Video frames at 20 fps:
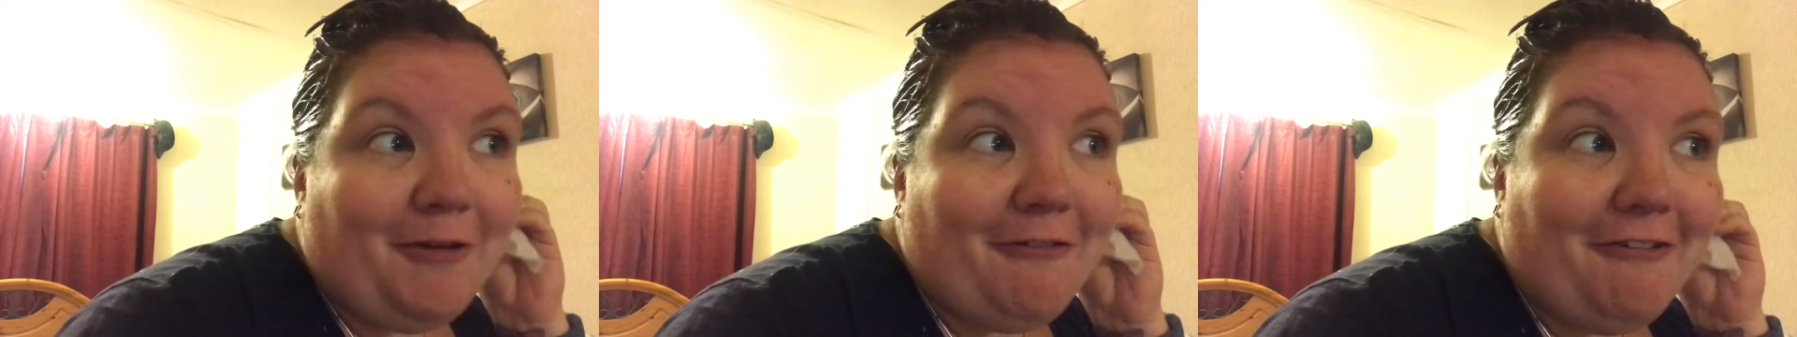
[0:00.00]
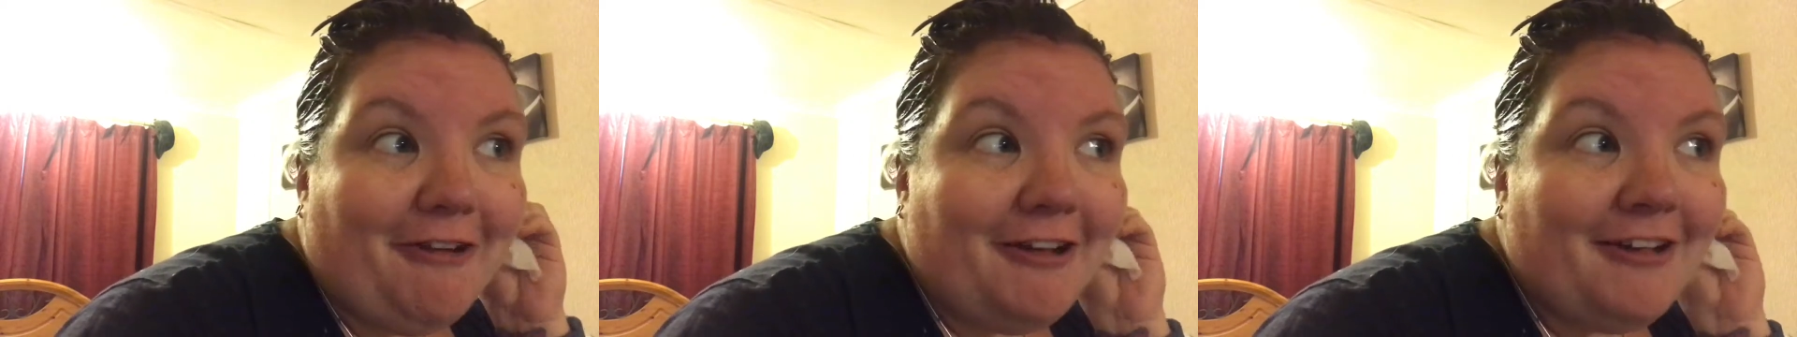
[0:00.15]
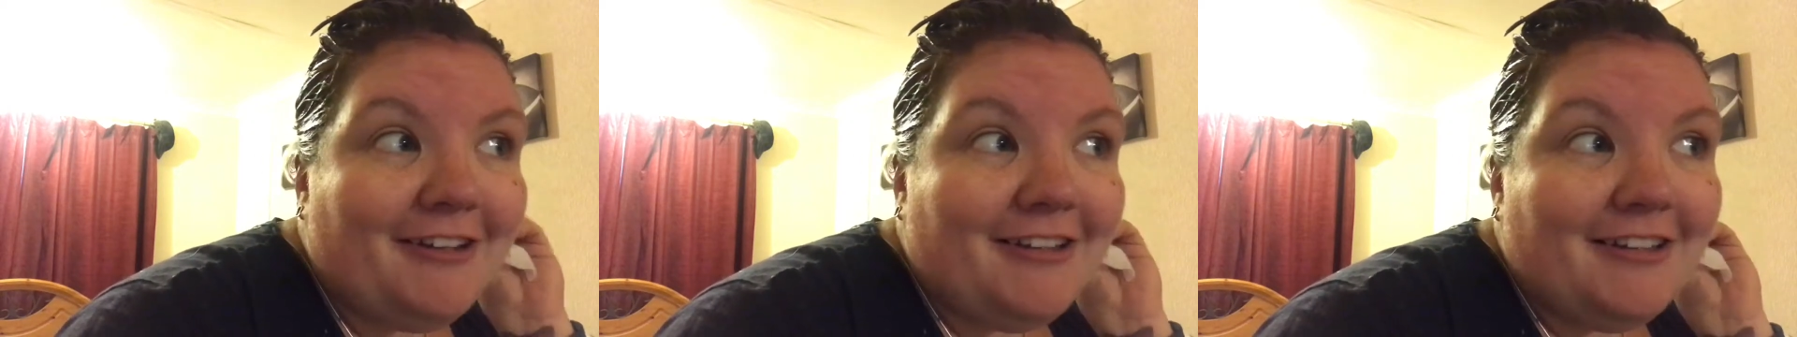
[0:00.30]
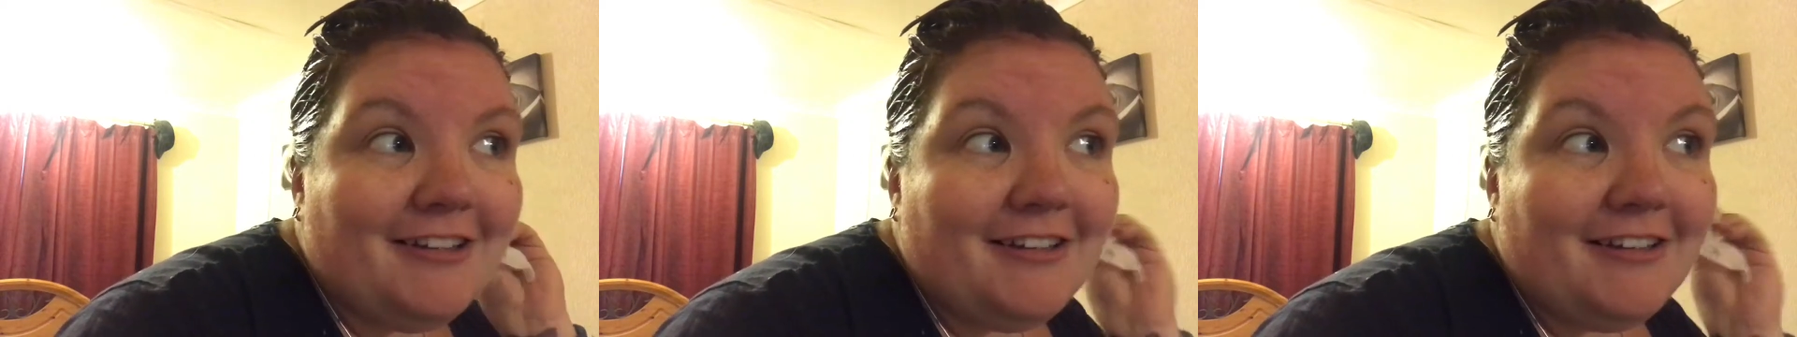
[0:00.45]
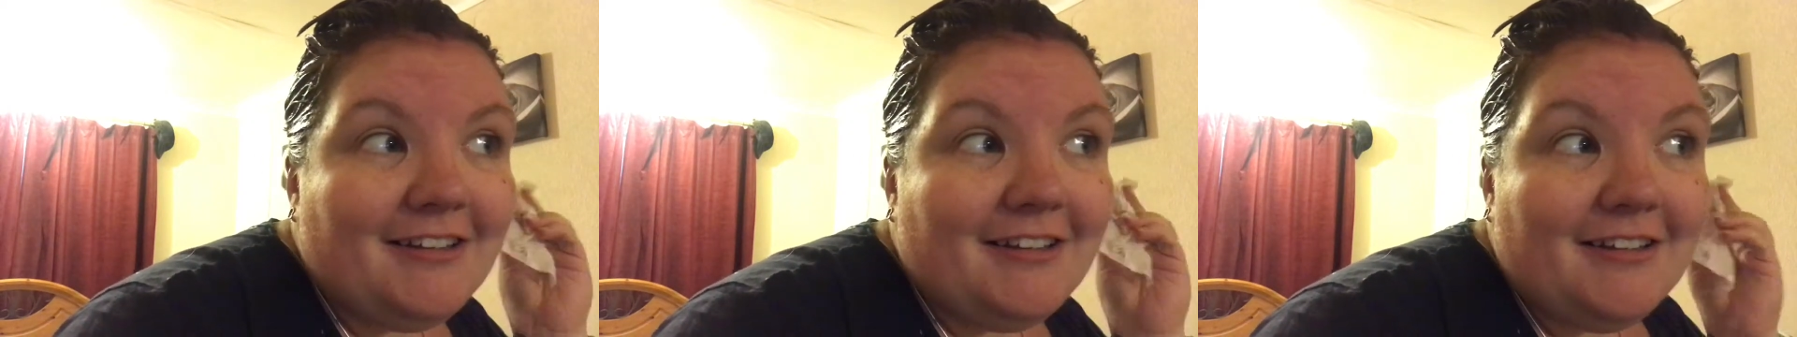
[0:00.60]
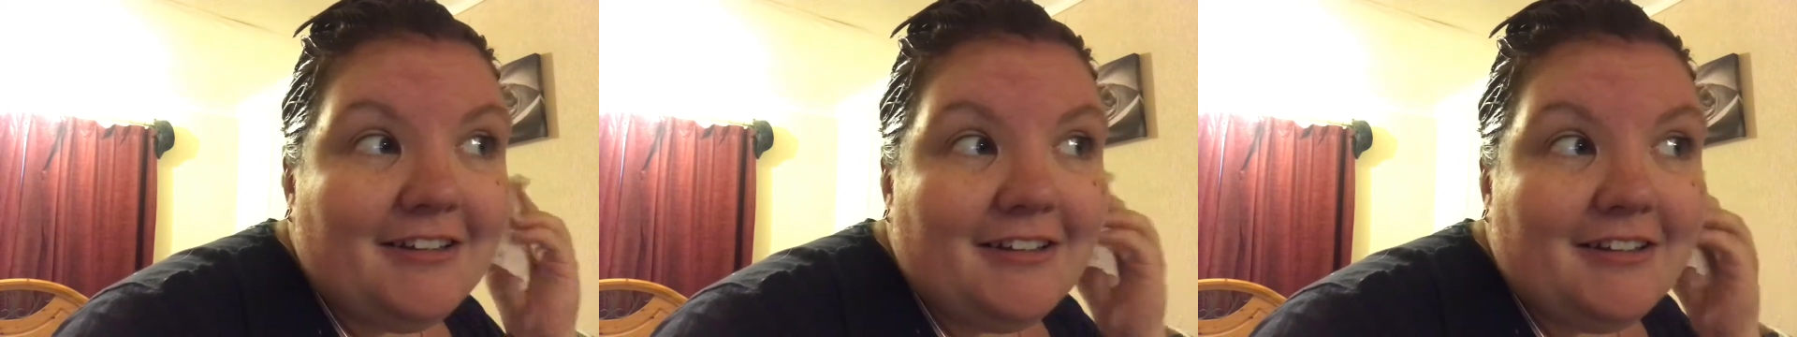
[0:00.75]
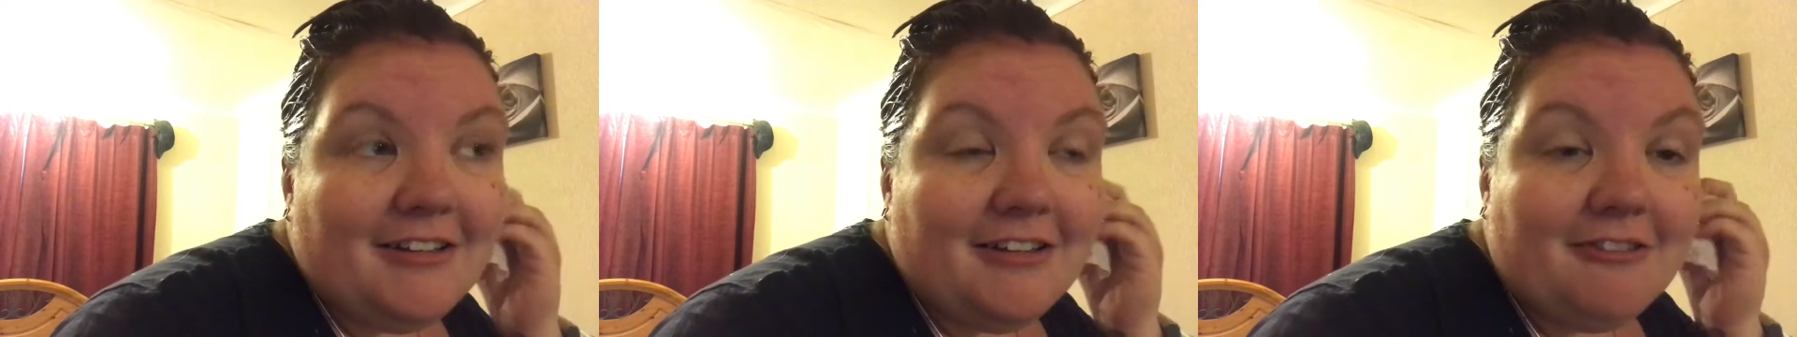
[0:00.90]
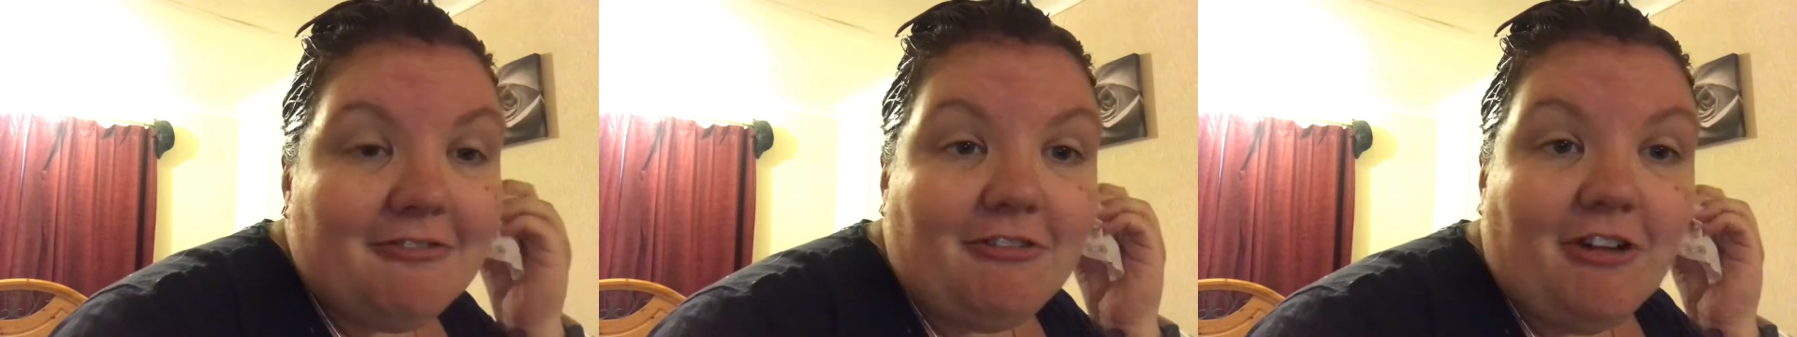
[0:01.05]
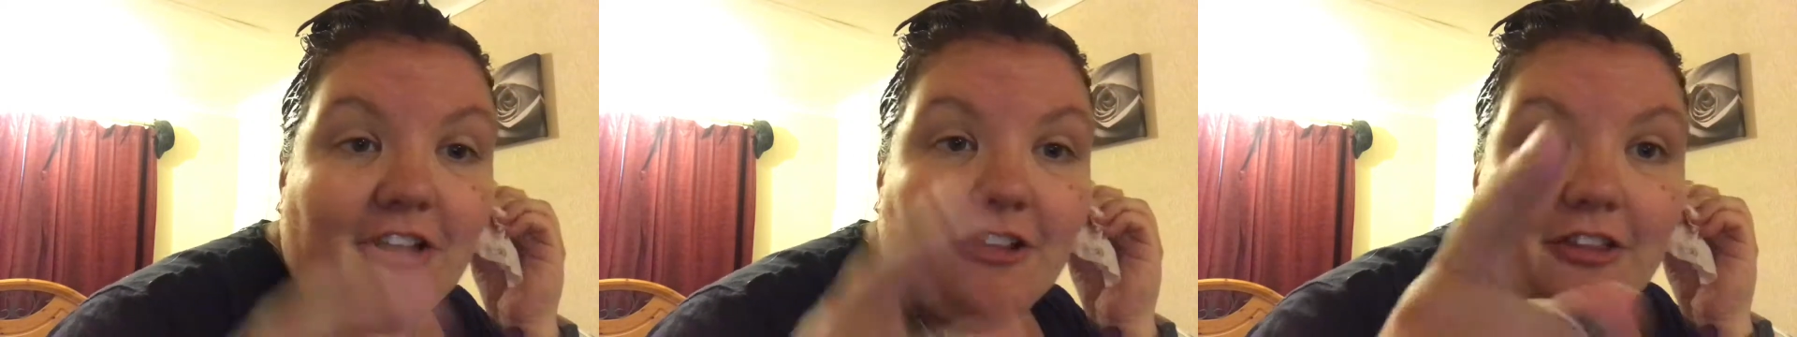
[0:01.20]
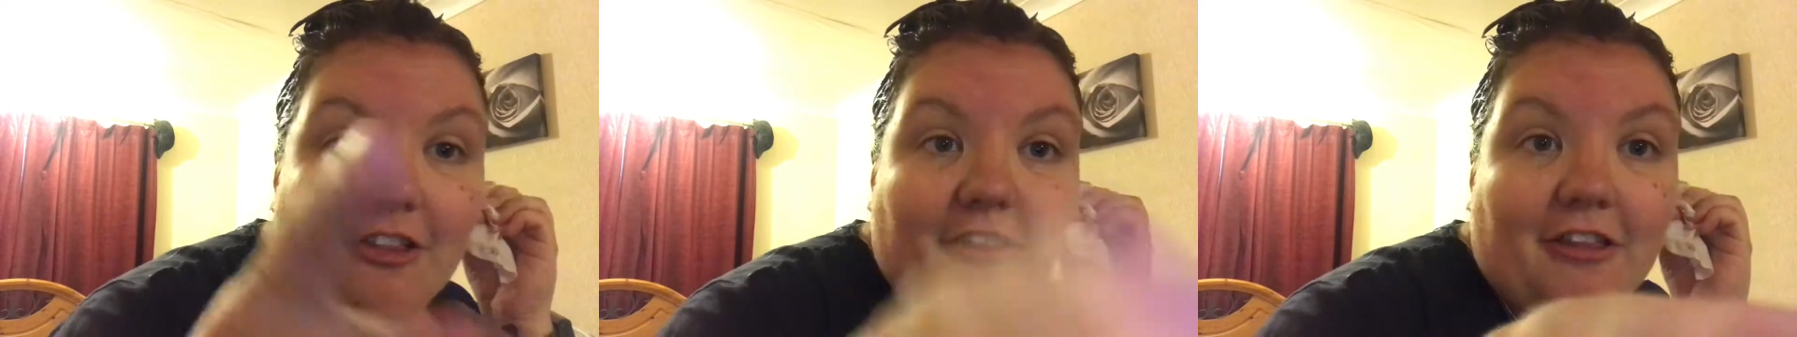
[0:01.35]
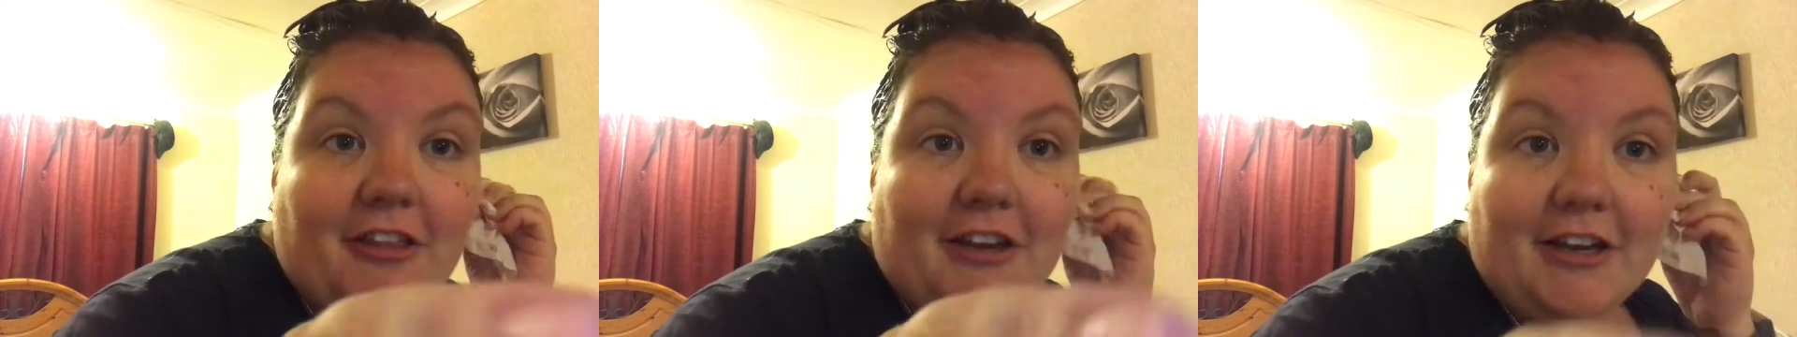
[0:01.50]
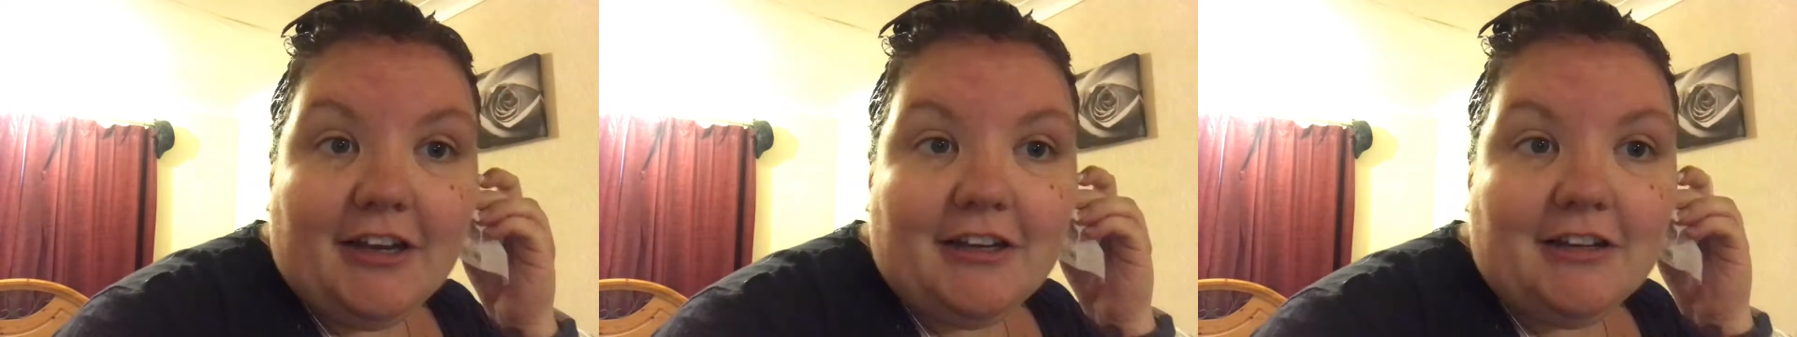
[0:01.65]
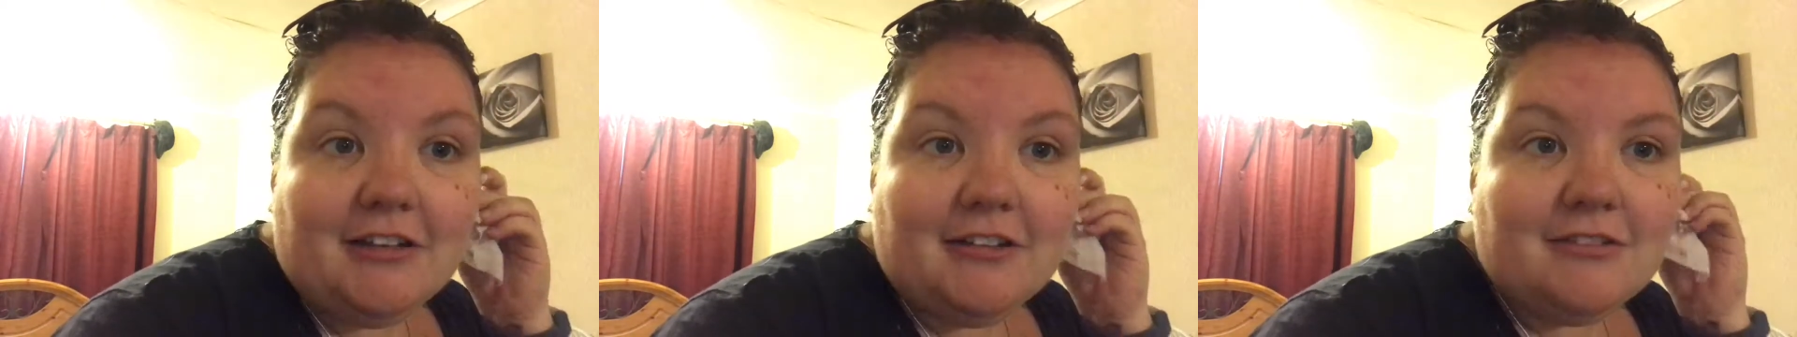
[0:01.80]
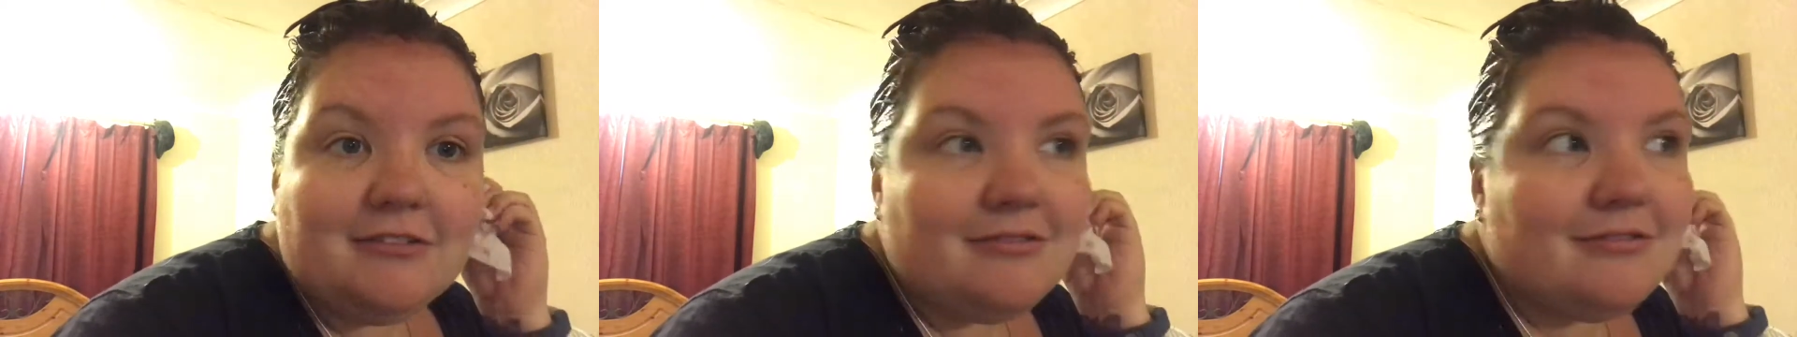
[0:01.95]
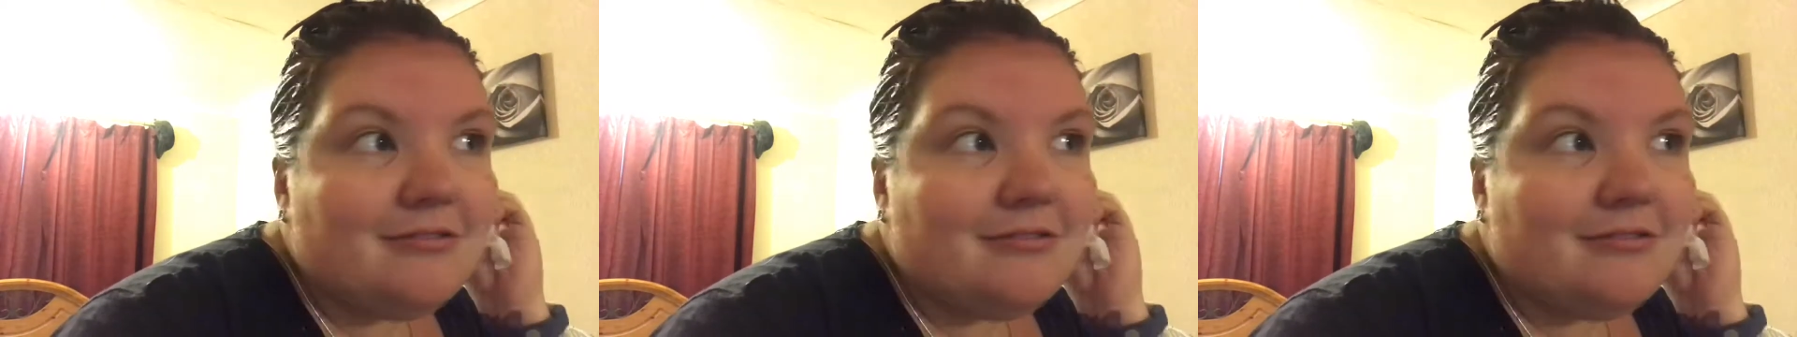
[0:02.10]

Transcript: mirror rather than in